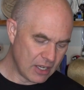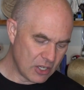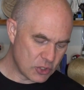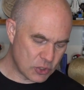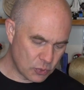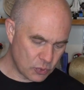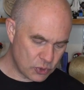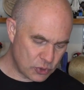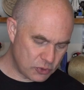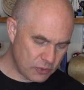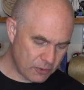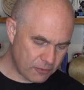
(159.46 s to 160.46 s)
So
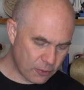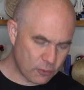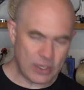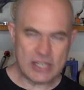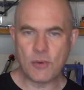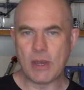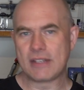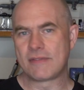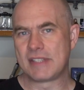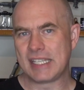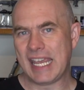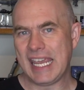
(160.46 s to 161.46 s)
for radioactive
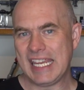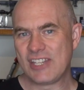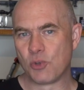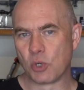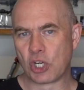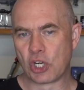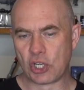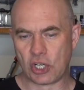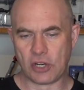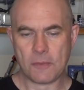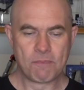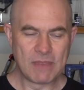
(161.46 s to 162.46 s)
decay to occur,